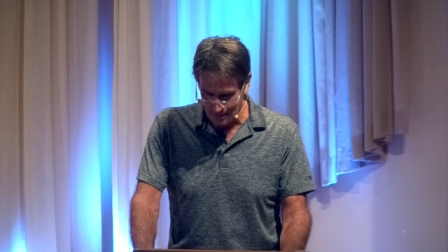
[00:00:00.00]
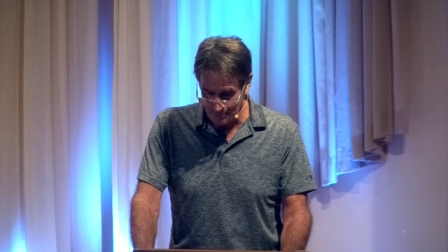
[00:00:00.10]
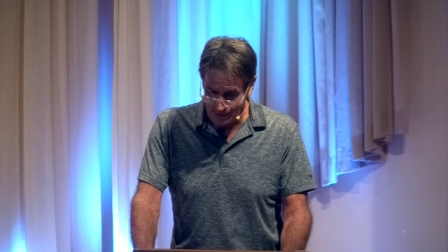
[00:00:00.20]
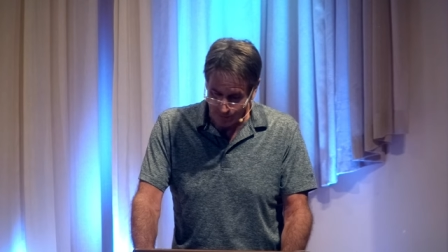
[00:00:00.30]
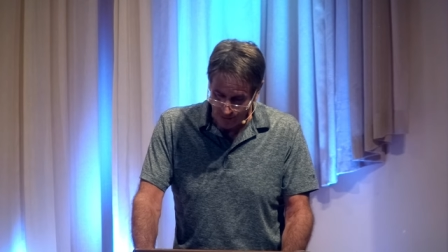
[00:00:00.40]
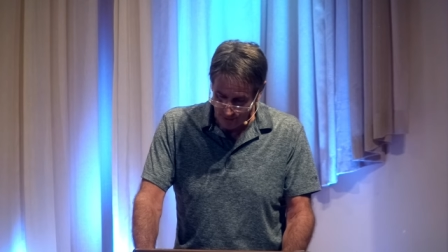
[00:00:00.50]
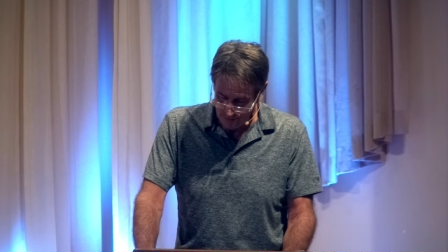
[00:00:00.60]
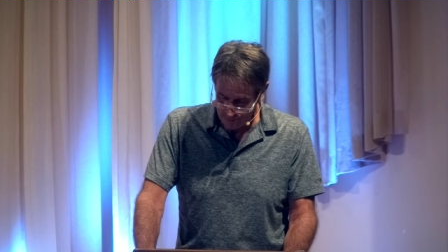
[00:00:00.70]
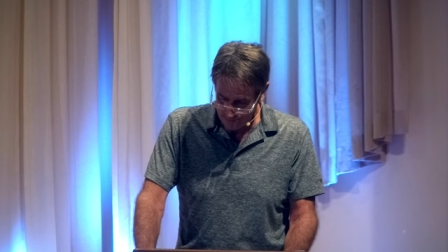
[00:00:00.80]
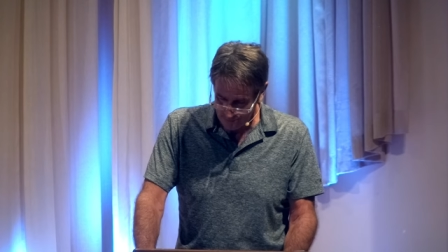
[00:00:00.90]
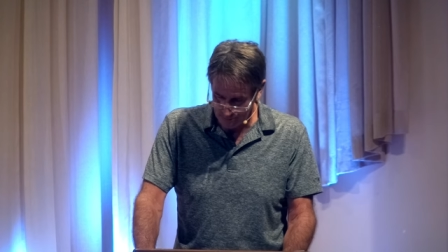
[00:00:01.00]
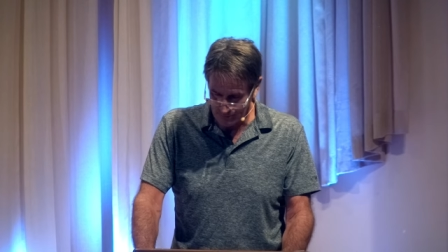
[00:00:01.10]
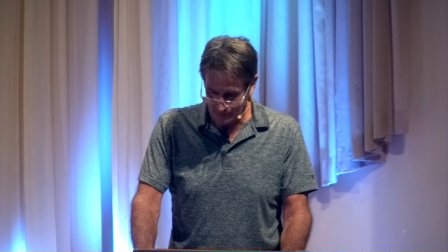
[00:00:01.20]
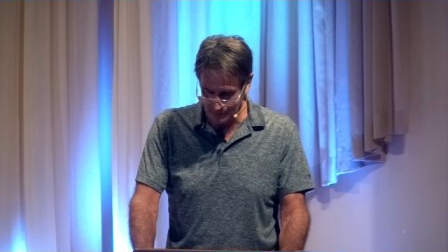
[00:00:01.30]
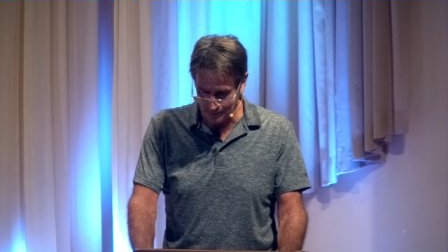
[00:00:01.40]
Meanwhile, the
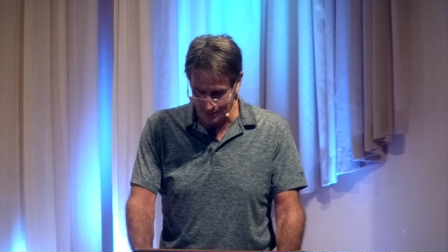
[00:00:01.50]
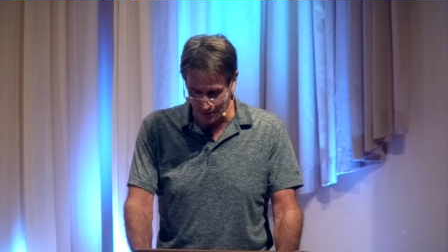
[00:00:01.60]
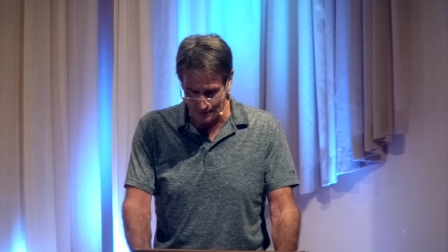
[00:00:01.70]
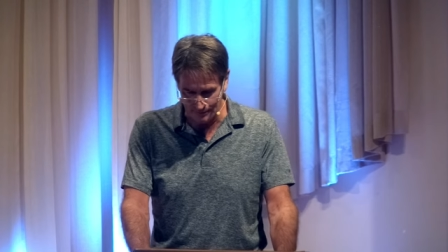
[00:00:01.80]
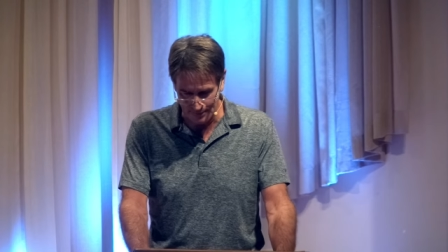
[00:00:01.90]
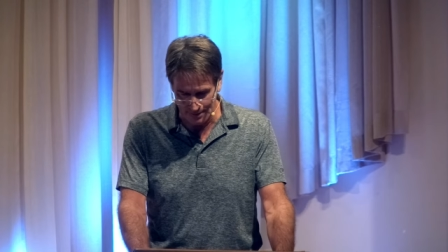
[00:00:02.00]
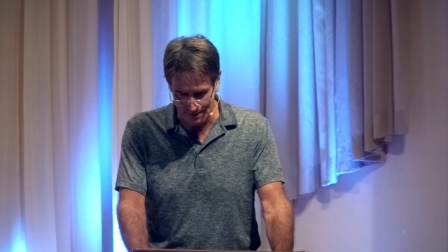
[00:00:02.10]
world goes on.